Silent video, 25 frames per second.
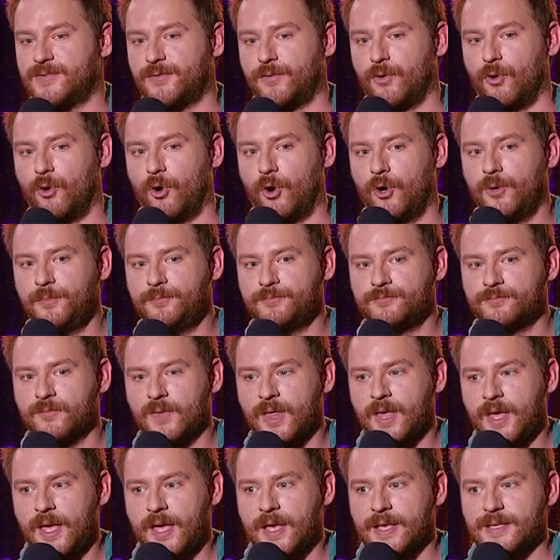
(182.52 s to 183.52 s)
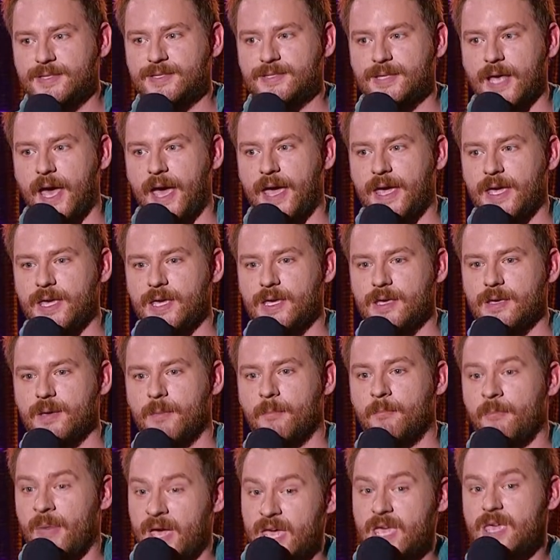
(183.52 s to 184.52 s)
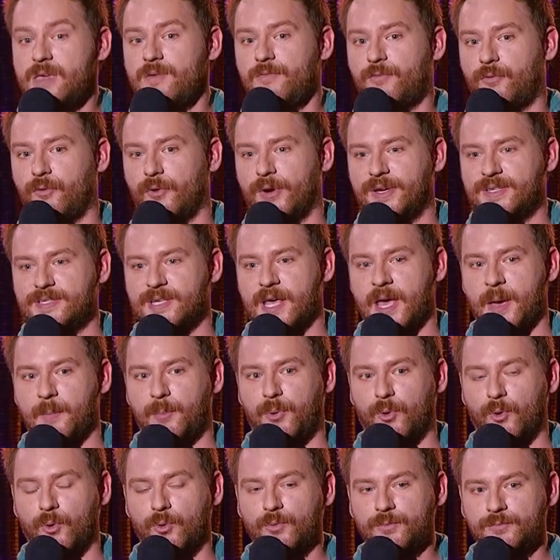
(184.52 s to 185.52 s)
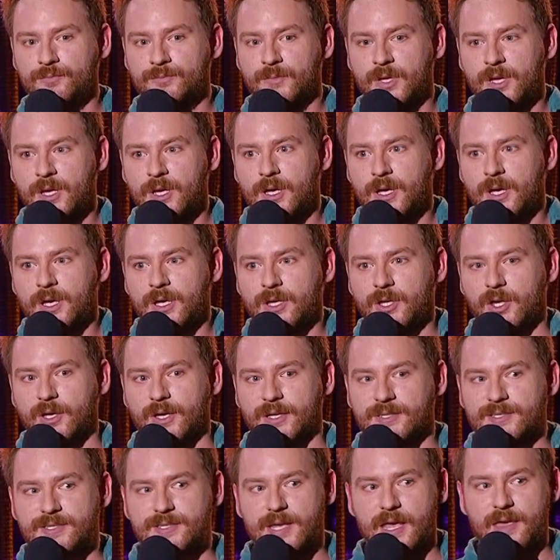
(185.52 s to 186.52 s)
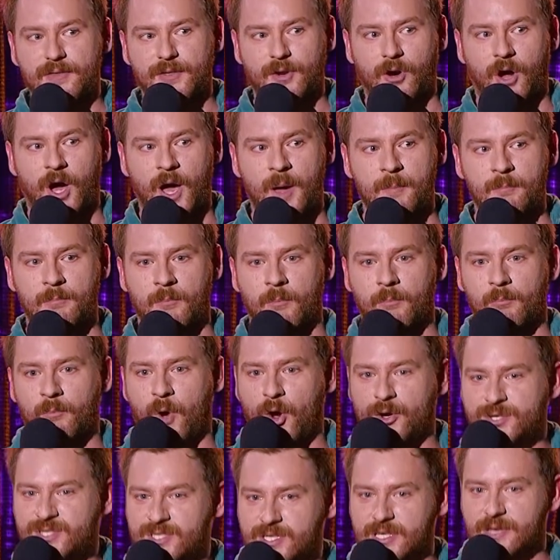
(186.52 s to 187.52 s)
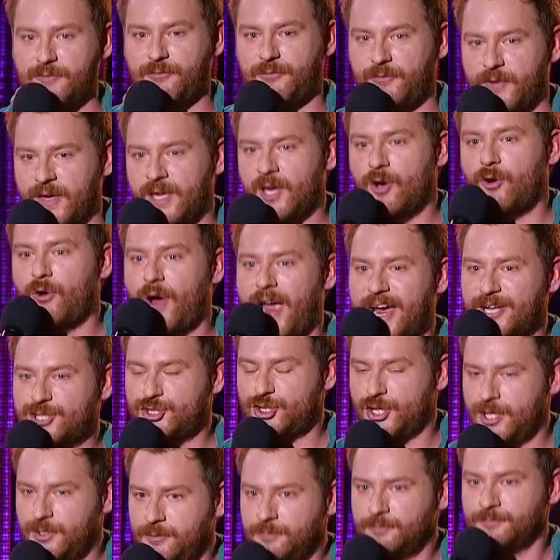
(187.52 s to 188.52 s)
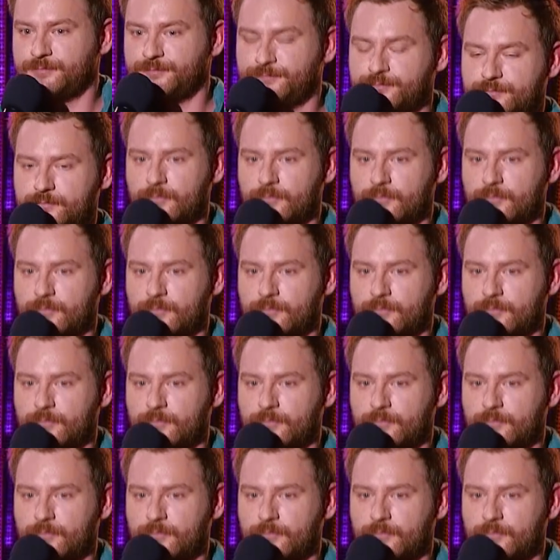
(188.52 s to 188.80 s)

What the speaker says: floor, say me, for example, you can see that I'm mostly finger action.